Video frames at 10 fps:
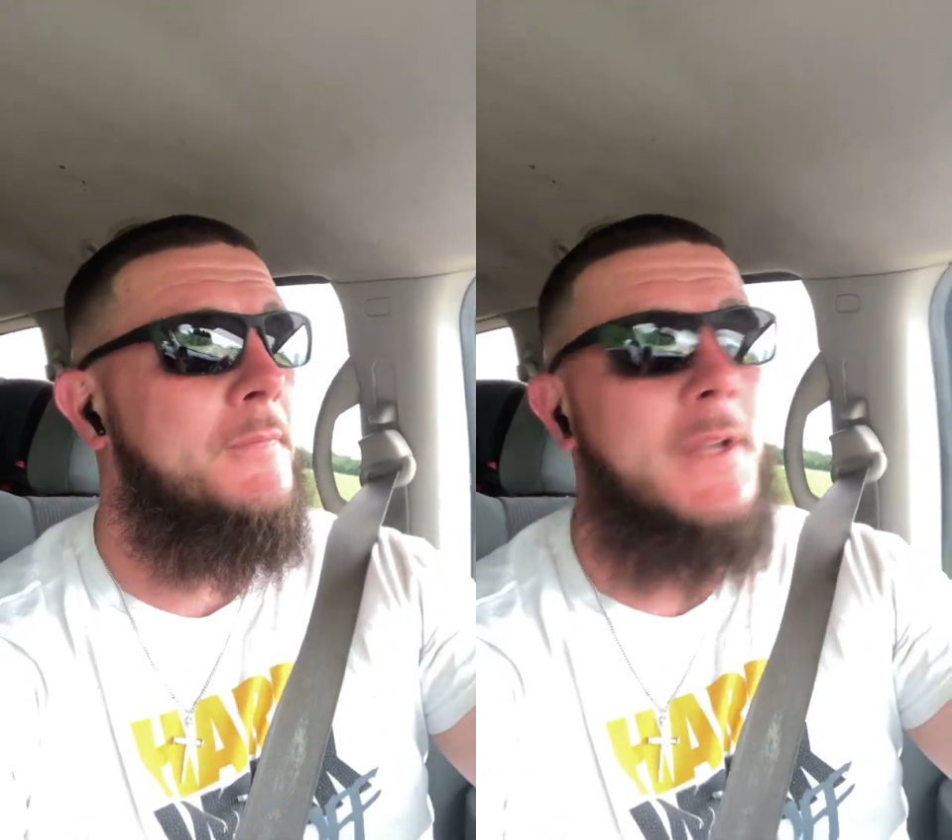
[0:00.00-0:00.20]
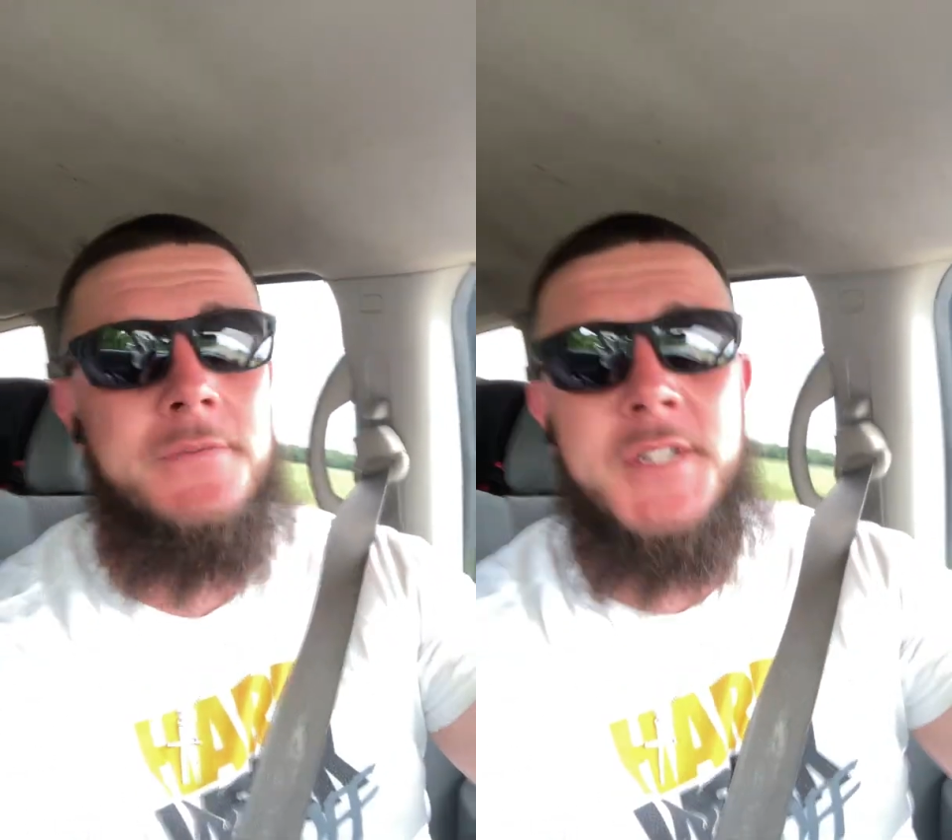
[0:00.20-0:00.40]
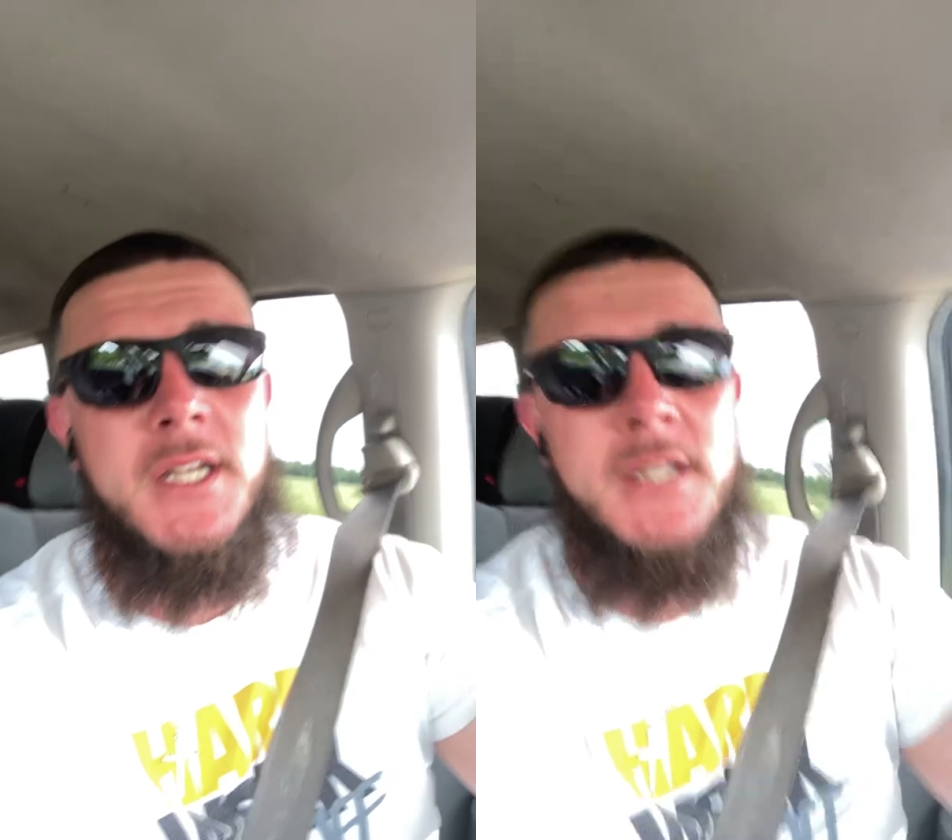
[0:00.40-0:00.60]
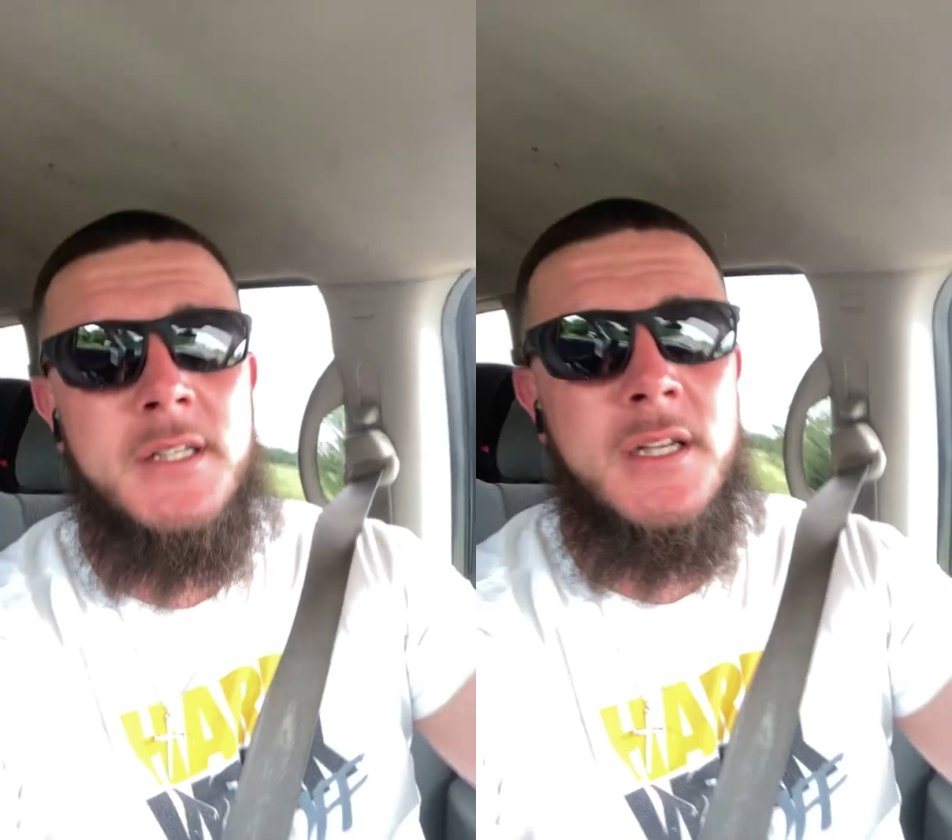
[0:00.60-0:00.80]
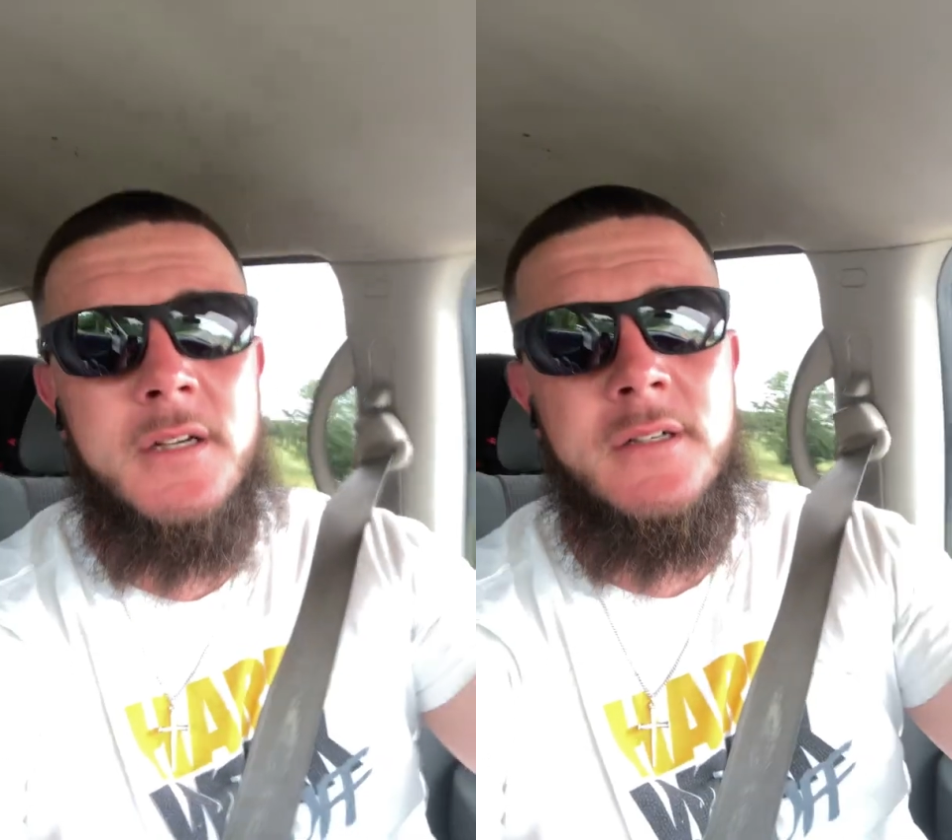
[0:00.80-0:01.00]
15
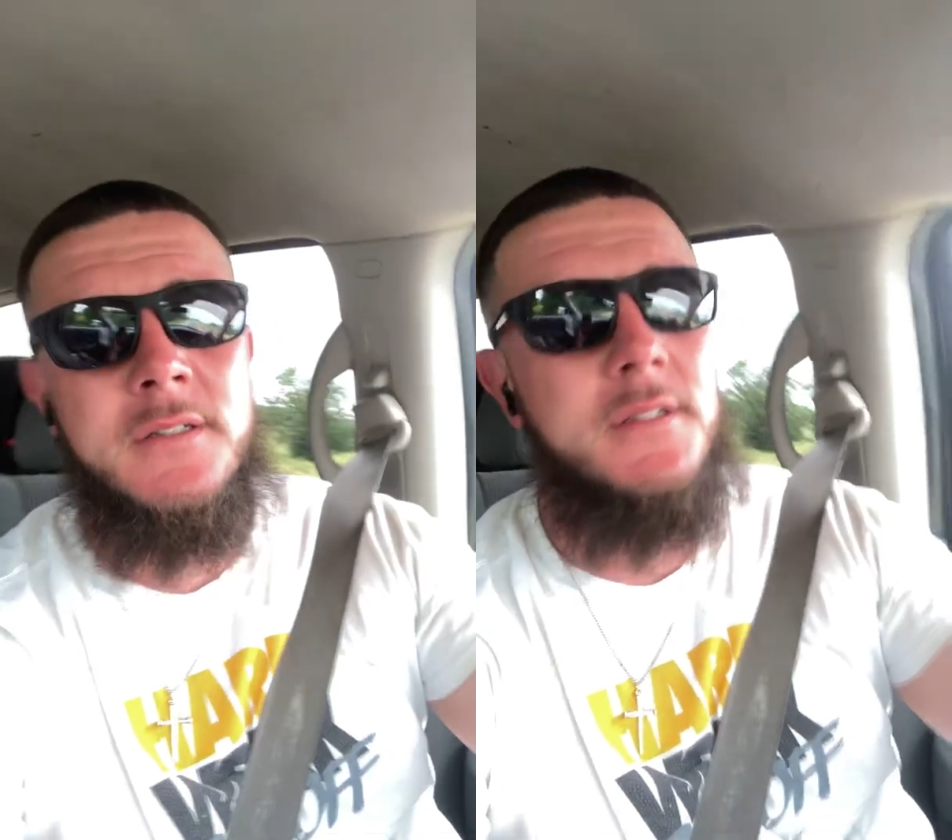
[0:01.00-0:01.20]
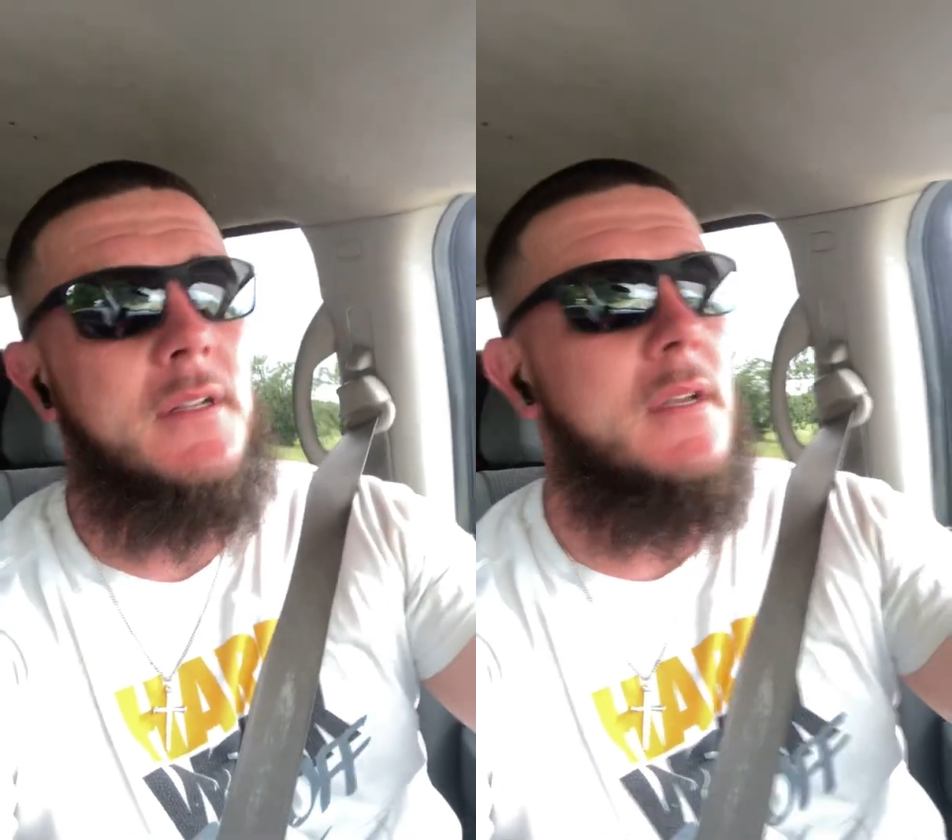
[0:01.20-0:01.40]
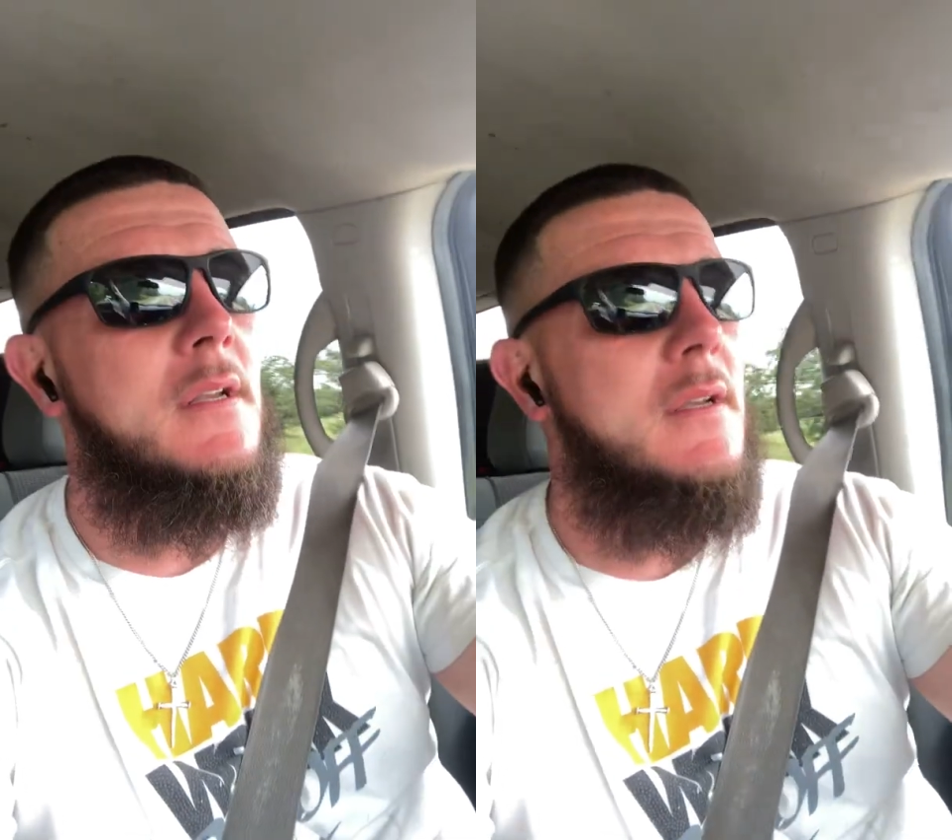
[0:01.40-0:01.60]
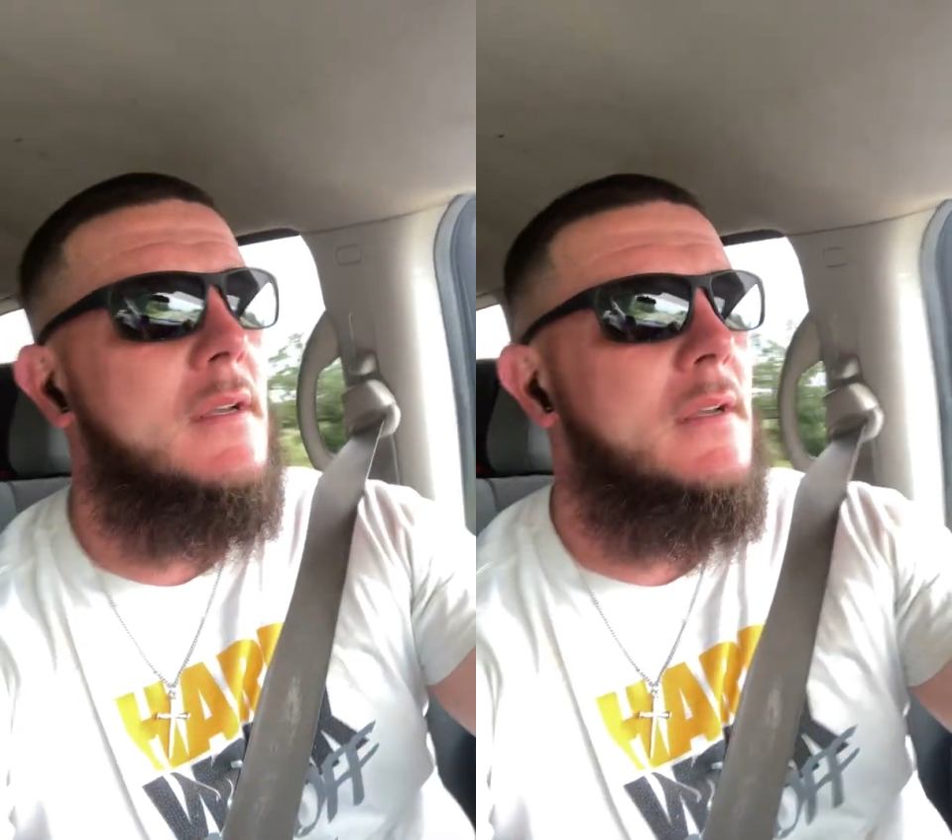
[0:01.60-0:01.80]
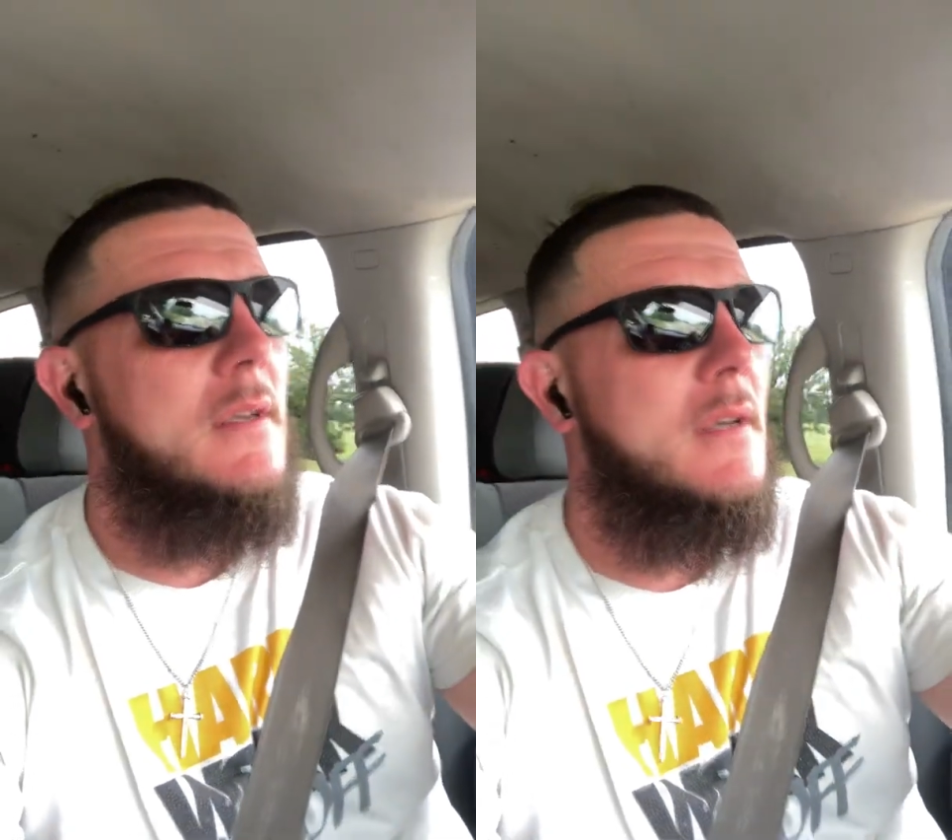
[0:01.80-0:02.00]
years
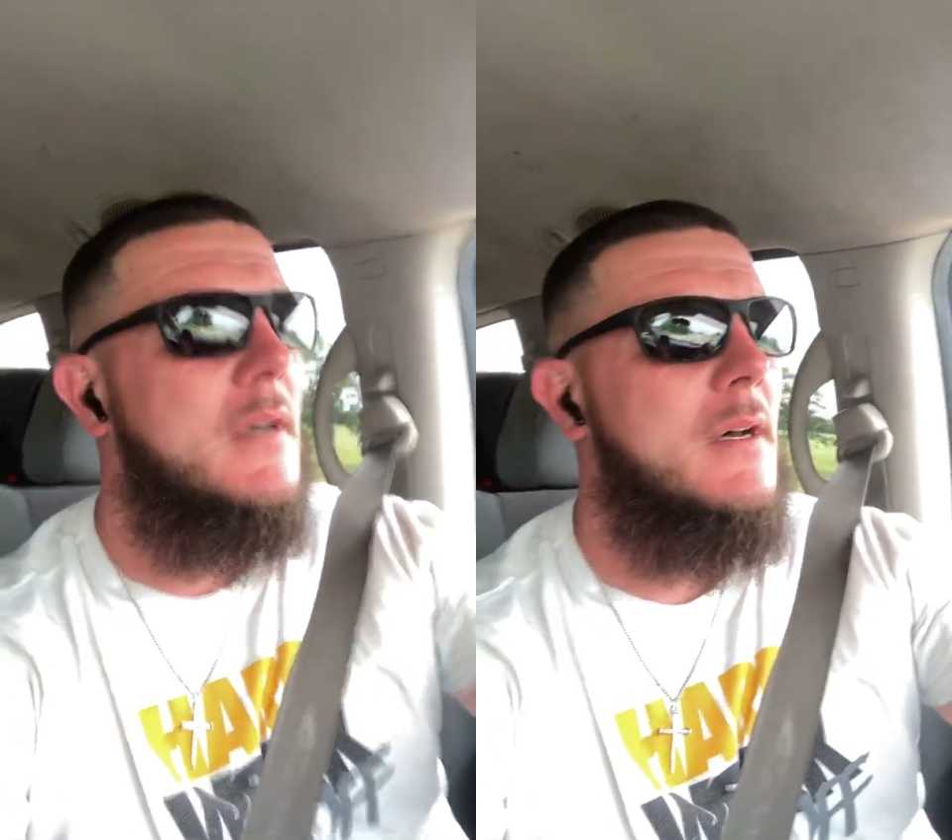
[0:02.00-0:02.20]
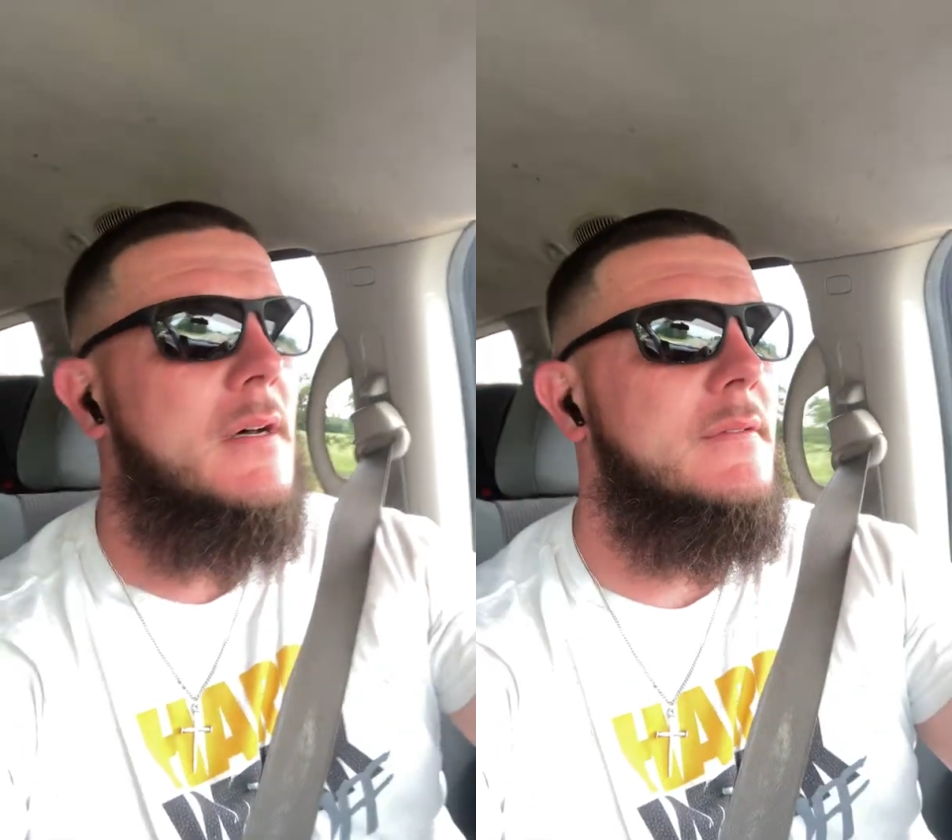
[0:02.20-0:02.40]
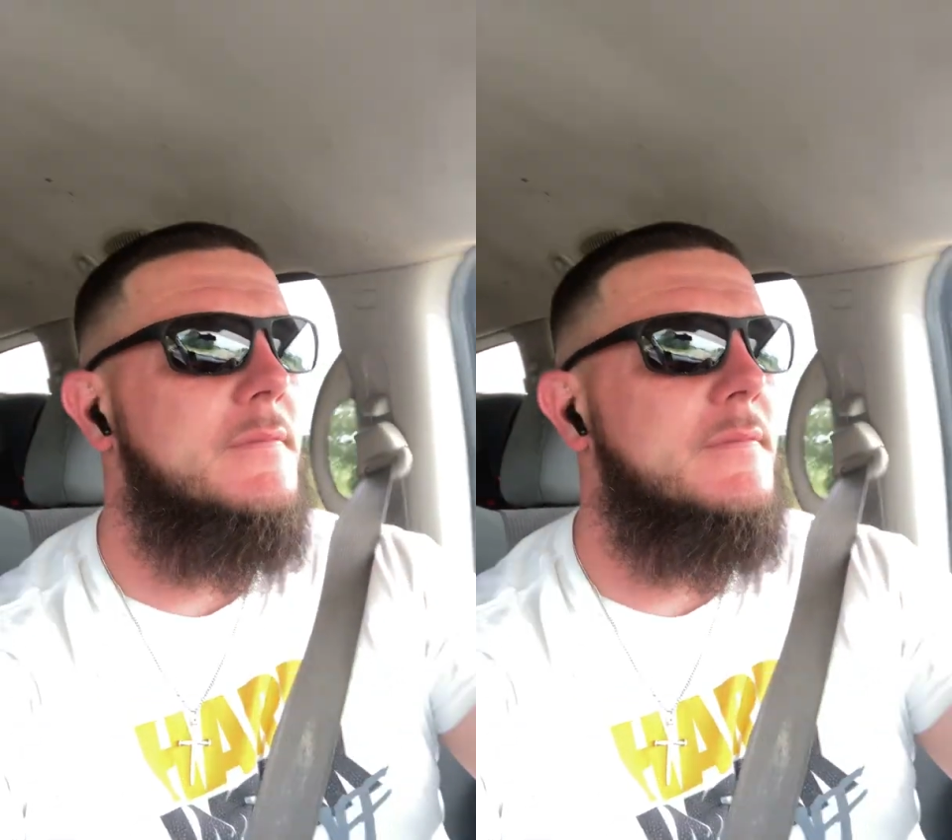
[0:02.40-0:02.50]
of